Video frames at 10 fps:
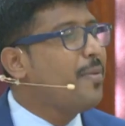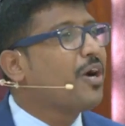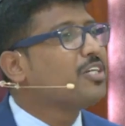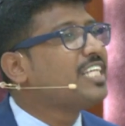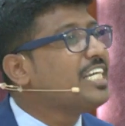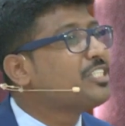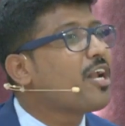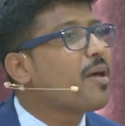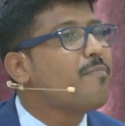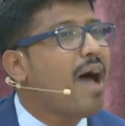Because He is not
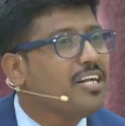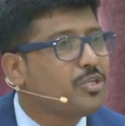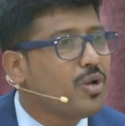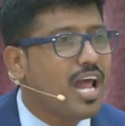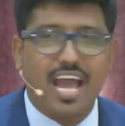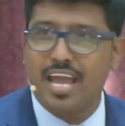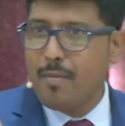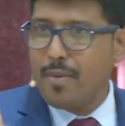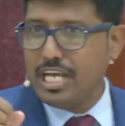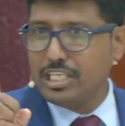a man to lie,
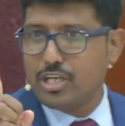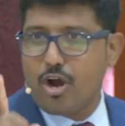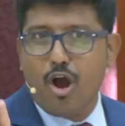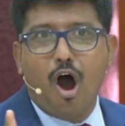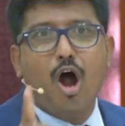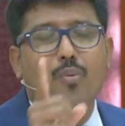but He is a God.